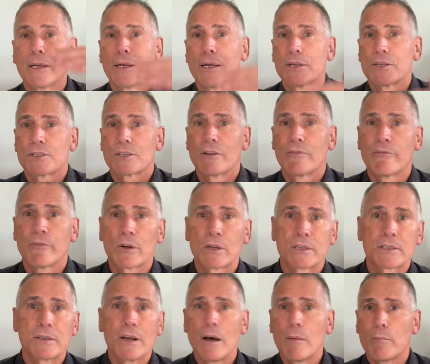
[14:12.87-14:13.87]
So for
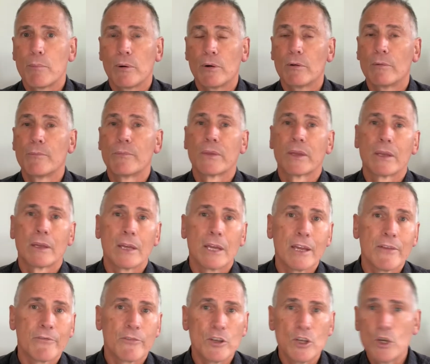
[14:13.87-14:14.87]
example,
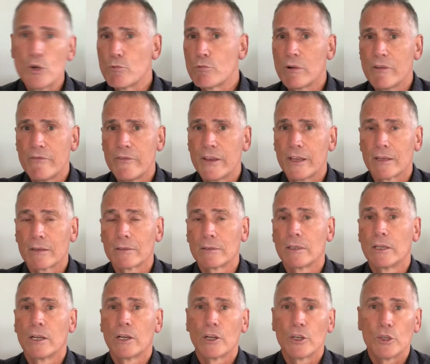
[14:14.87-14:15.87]
if you reveal
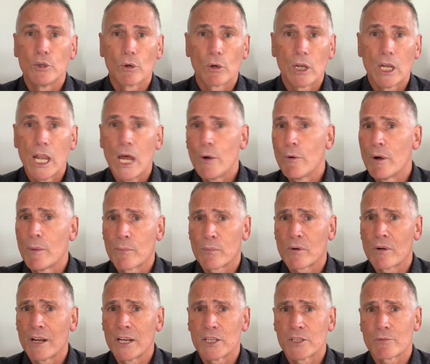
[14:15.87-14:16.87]
your lower
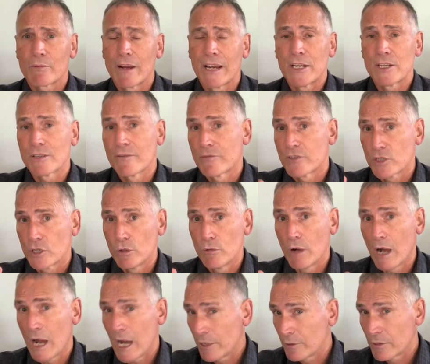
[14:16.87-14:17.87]
price range of
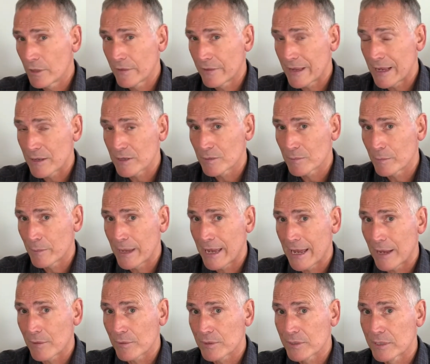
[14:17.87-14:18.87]

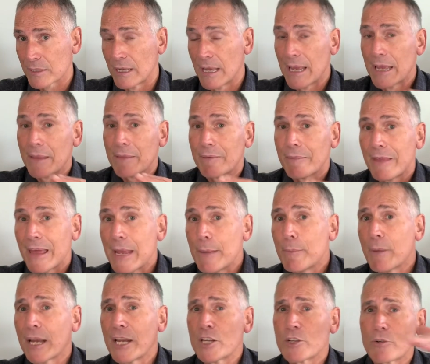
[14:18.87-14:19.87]
£200,000, they
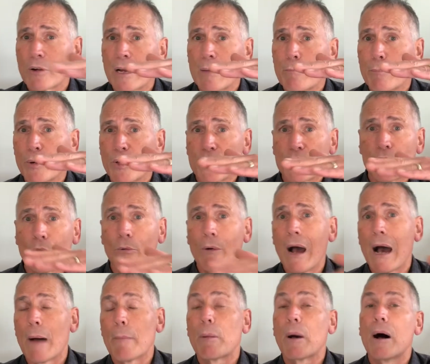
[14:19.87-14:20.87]
may try and push you
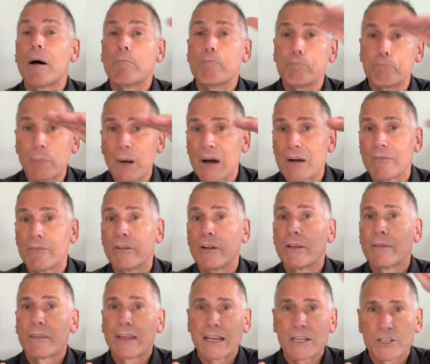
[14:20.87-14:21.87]
up above
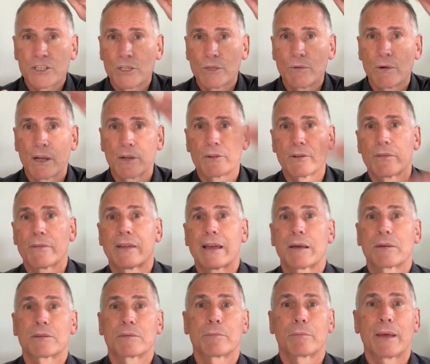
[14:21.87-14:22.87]
that
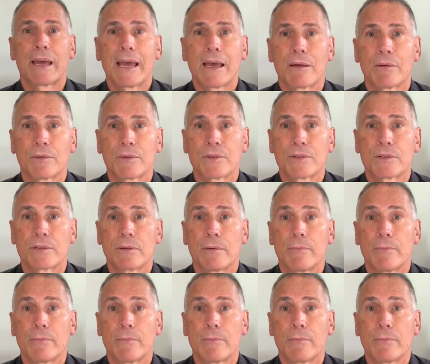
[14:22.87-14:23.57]
£200,000.